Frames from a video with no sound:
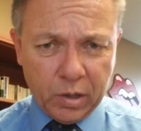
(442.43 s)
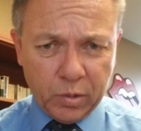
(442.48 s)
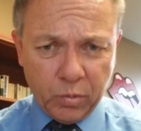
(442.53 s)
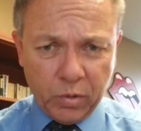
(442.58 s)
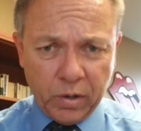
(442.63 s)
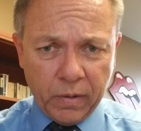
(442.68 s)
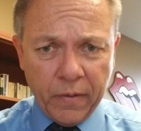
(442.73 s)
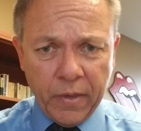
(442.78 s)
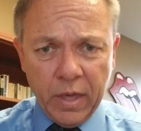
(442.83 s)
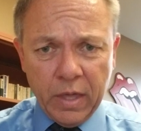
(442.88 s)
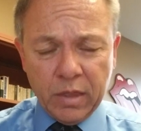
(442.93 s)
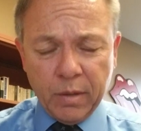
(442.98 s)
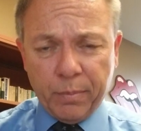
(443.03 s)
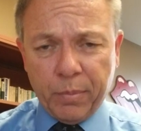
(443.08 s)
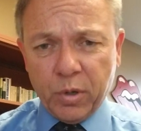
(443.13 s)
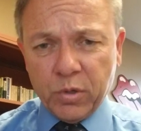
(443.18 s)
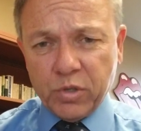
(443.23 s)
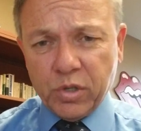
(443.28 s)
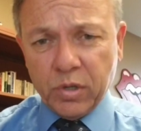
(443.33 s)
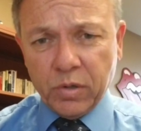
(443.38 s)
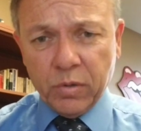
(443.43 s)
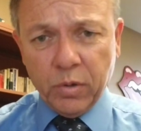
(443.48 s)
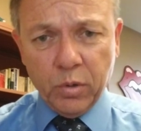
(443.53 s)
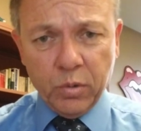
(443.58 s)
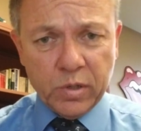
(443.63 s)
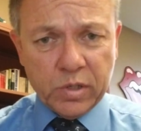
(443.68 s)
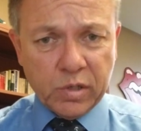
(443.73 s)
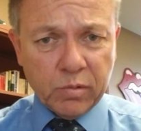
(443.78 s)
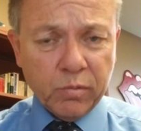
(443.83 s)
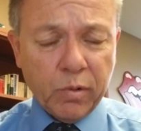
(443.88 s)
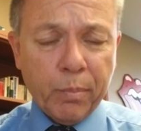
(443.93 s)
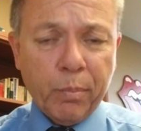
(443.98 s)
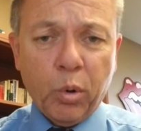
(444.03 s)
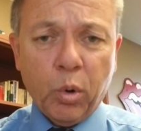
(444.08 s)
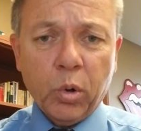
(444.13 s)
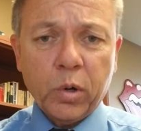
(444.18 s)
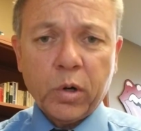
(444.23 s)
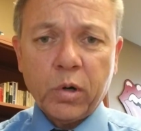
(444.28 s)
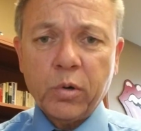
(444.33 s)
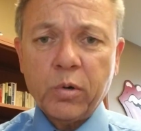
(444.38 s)
where the person who is a
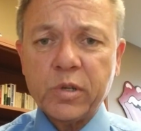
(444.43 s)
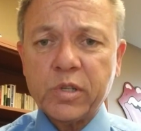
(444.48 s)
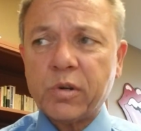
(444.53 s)
reporter who is